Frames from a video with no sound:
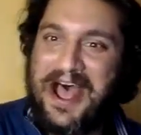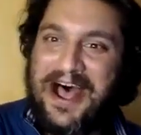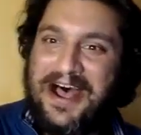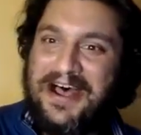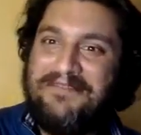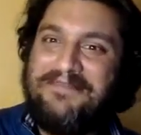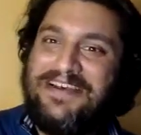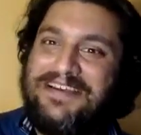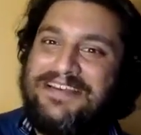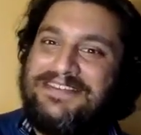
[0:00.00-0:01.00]

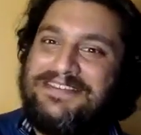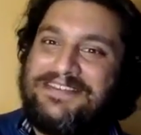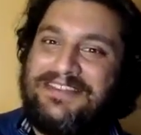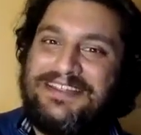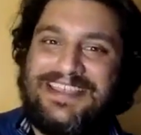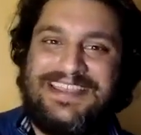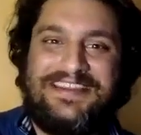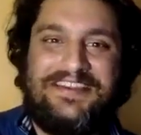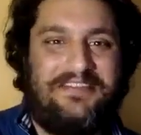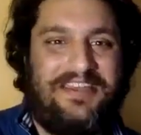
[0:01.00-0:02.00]
So let's get
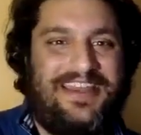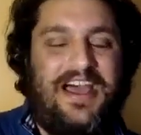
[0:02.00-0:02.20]
into it.